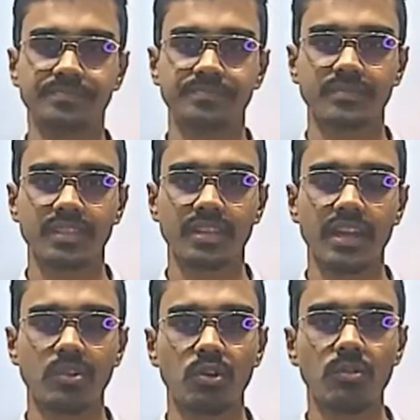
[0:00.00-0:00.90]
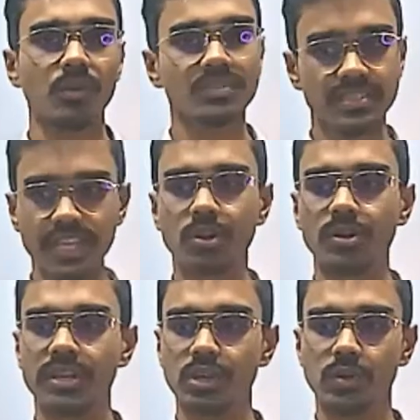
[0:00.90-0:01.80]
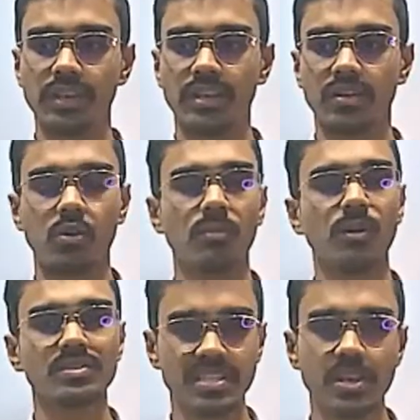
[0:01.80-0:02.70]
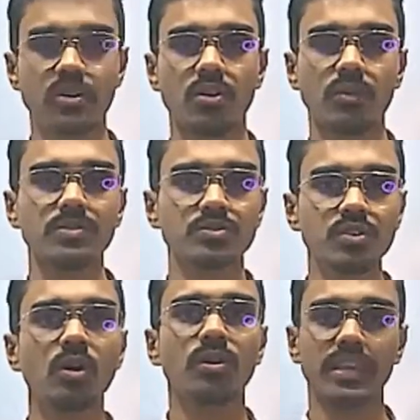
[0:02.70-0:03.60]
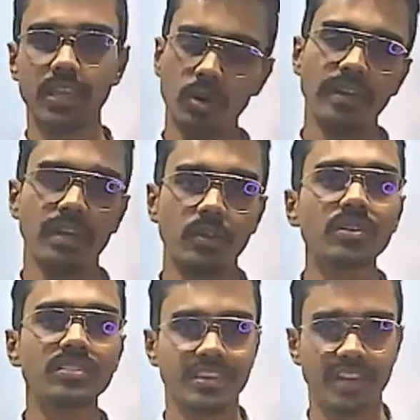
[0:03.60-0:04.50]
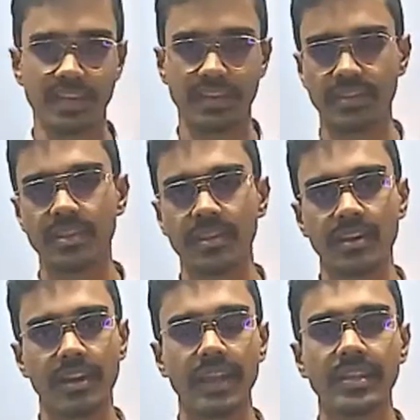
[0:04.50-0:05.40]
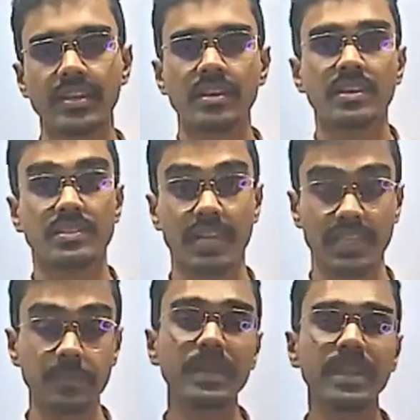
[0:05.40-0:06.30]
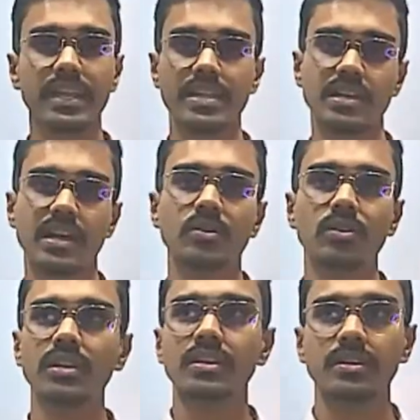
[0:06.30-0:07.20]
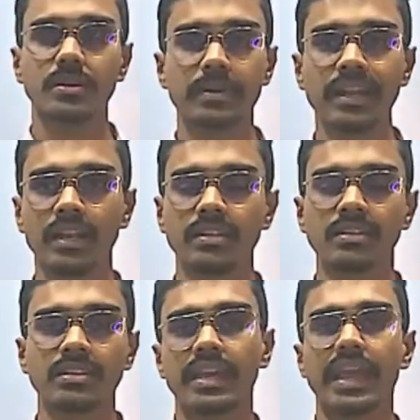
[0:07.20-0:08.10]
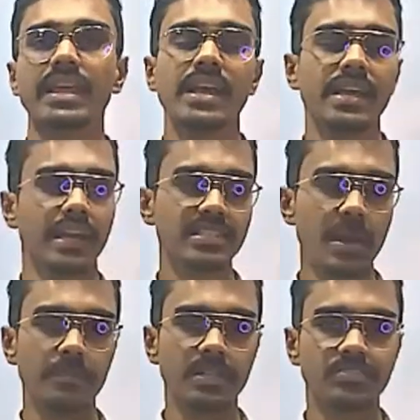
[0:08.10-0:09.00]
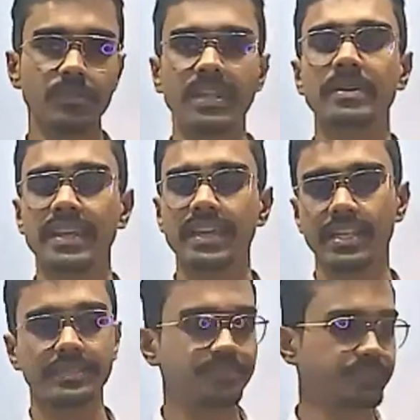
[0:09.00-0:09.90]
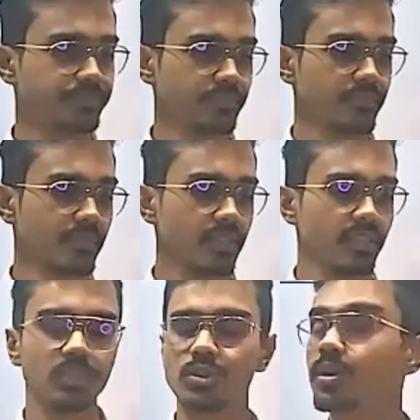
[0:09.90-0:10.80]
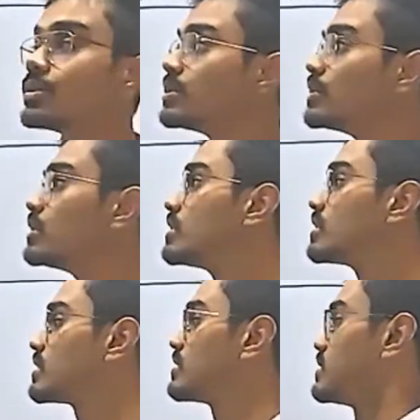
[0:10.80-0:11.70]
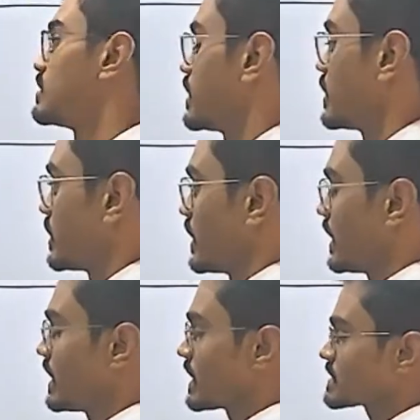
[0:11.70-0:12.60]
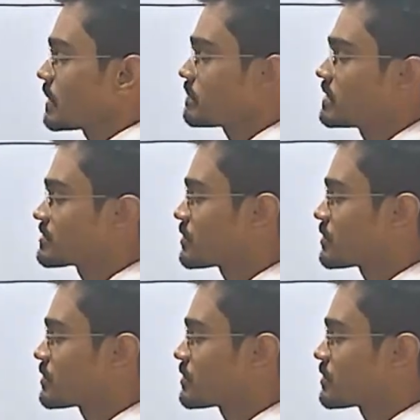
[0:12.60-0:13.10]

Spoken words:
right? Almost zero EOL, almost no EOL, no strain, right? Such materials are called brittle. Any examples for brittle material? You know, any examples for brittle